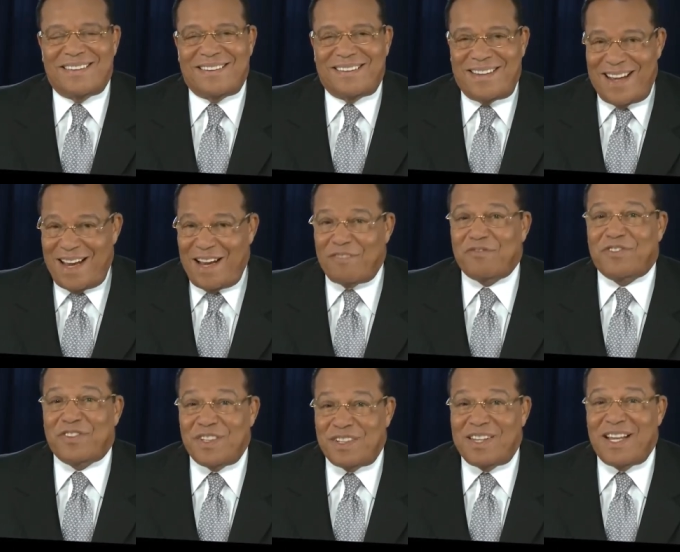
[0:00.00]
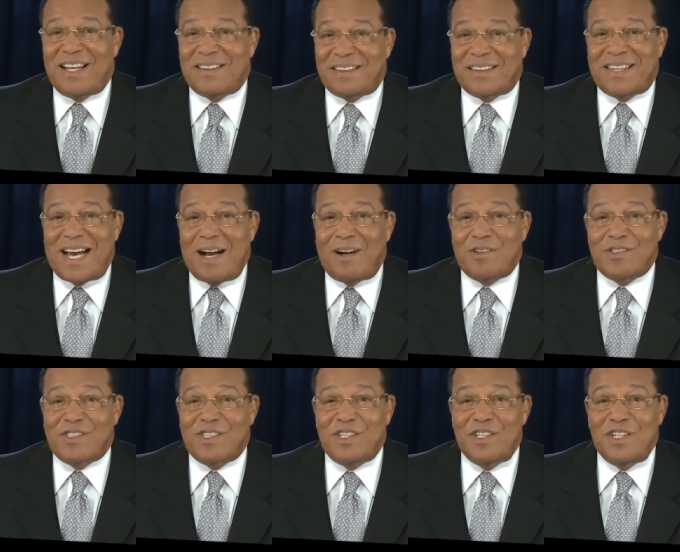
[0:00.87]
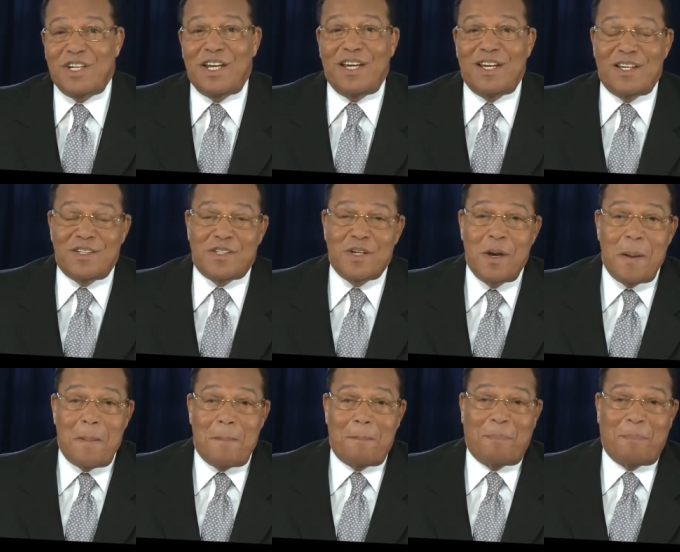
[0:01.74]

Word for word: And after that thousand years,